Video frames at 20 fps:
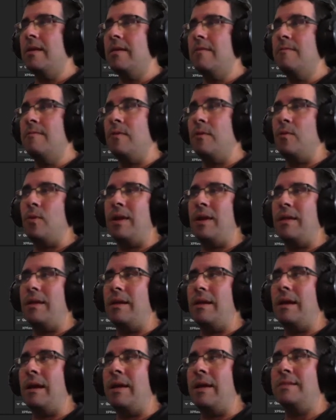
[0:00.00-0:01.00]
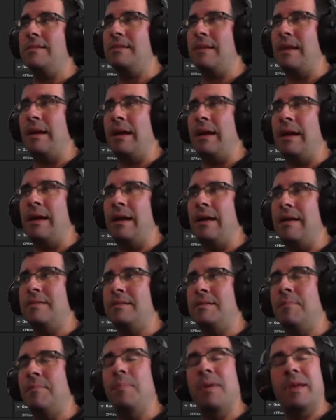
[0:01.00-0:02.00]
for a
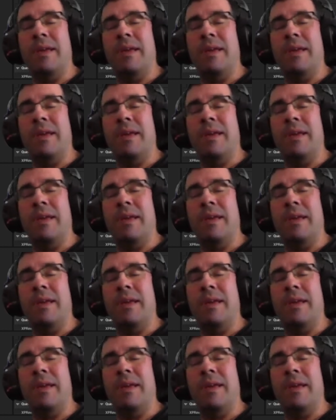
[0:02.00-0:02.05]
simple